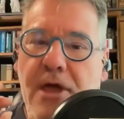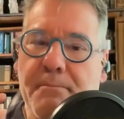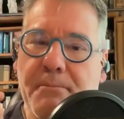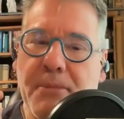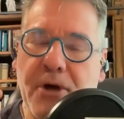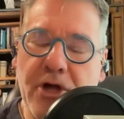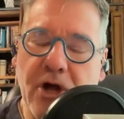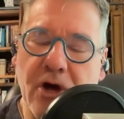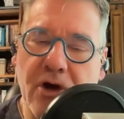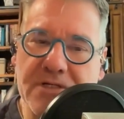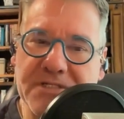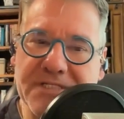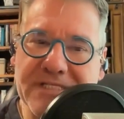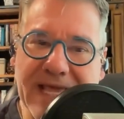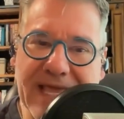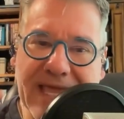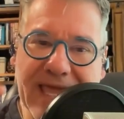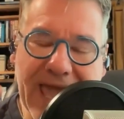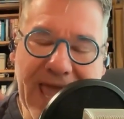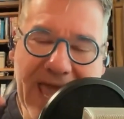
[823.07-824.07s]
because
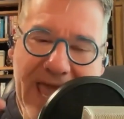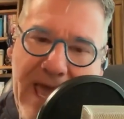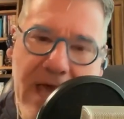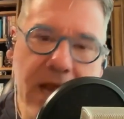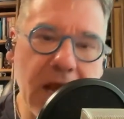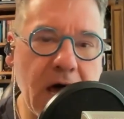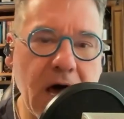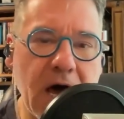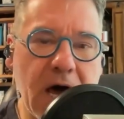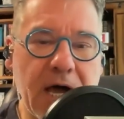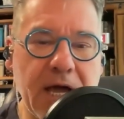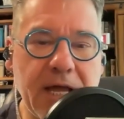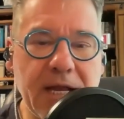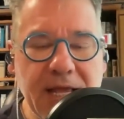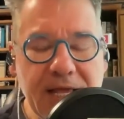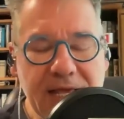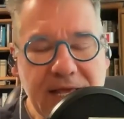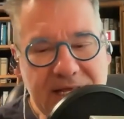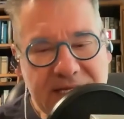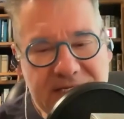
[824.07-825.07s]
they
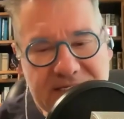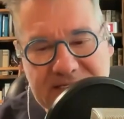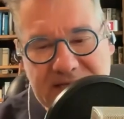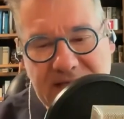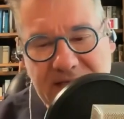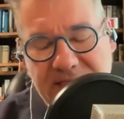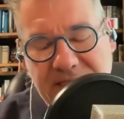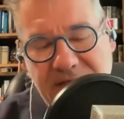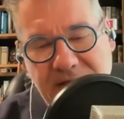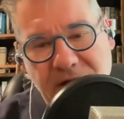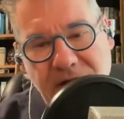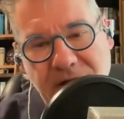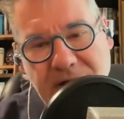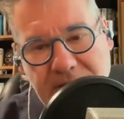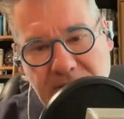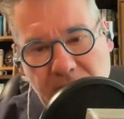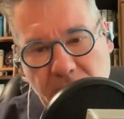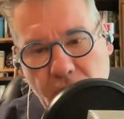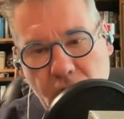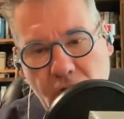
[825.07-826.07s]
cannot sit there
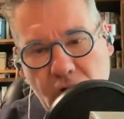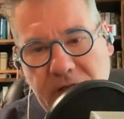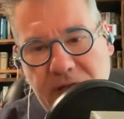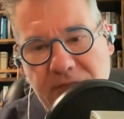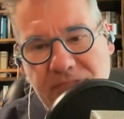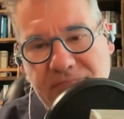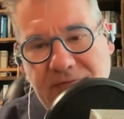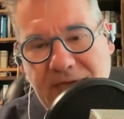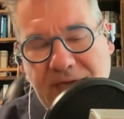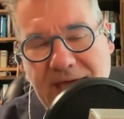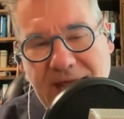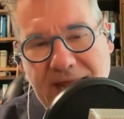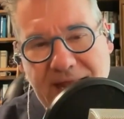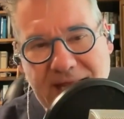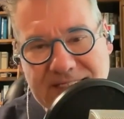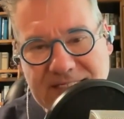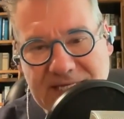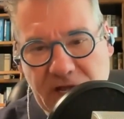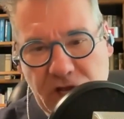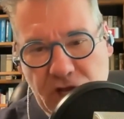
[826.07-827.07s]
and look at that
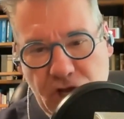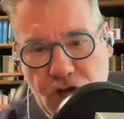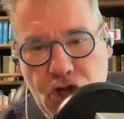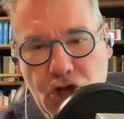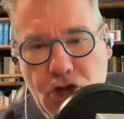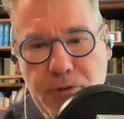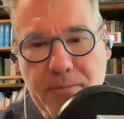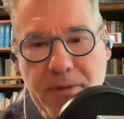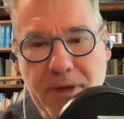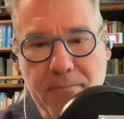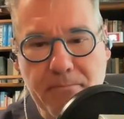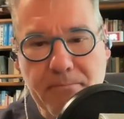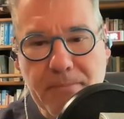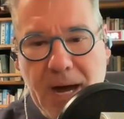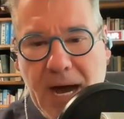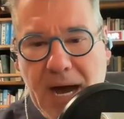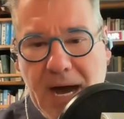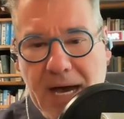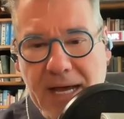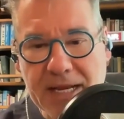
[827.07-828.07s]
as a human
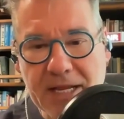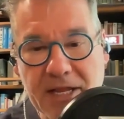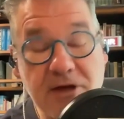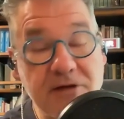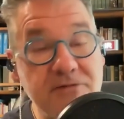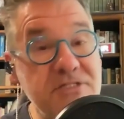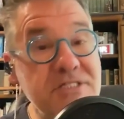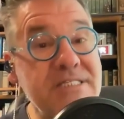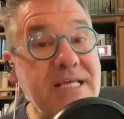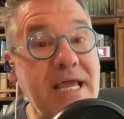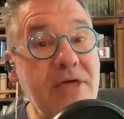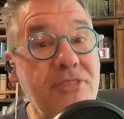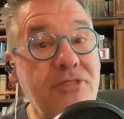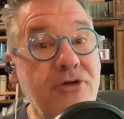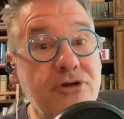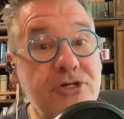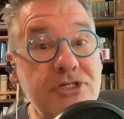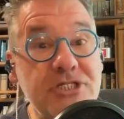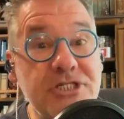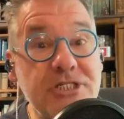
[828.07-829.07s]
body of, say,
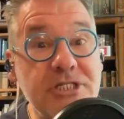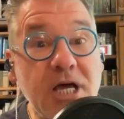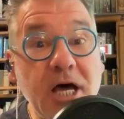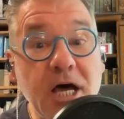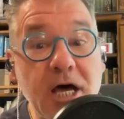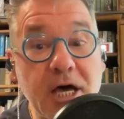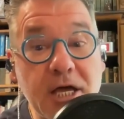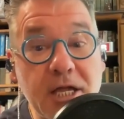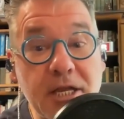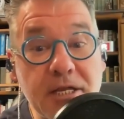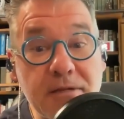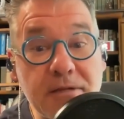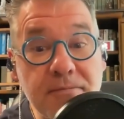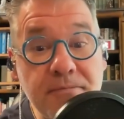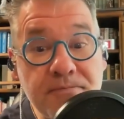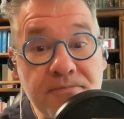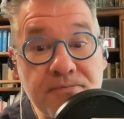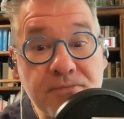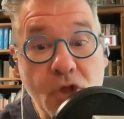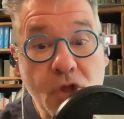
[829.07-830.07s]
their son
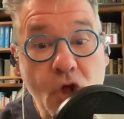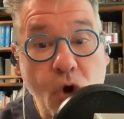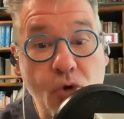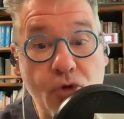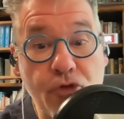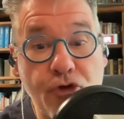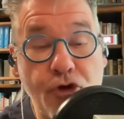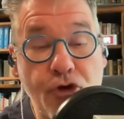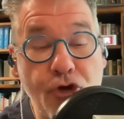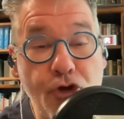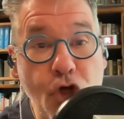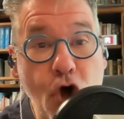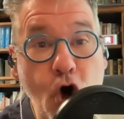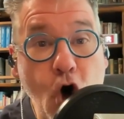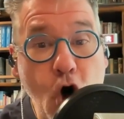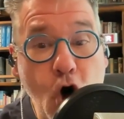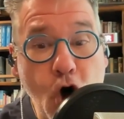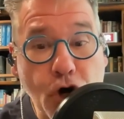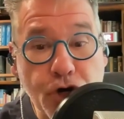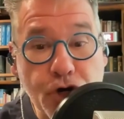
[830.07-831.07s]
or their
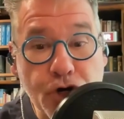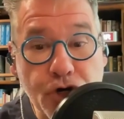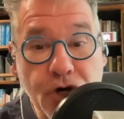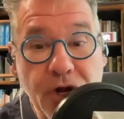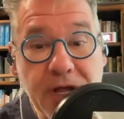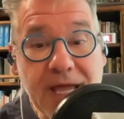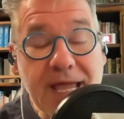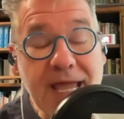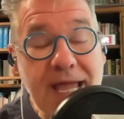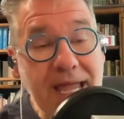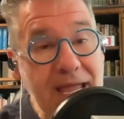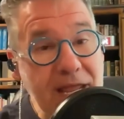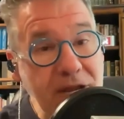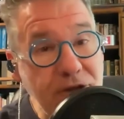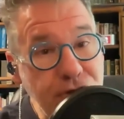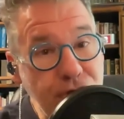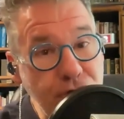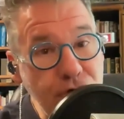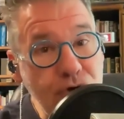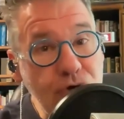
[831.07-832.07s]
daughter
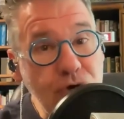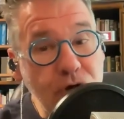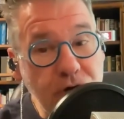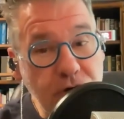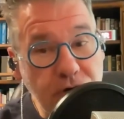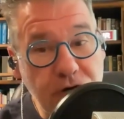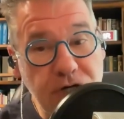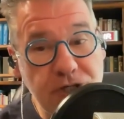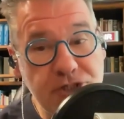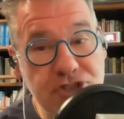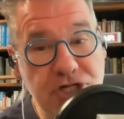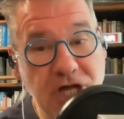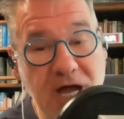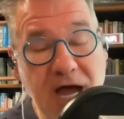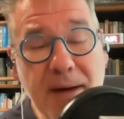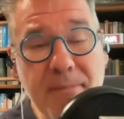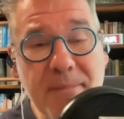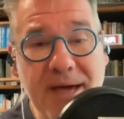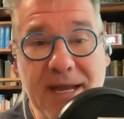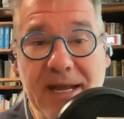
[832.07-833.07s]
and do a good
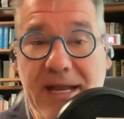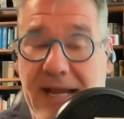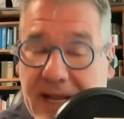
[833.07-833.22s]
job at it.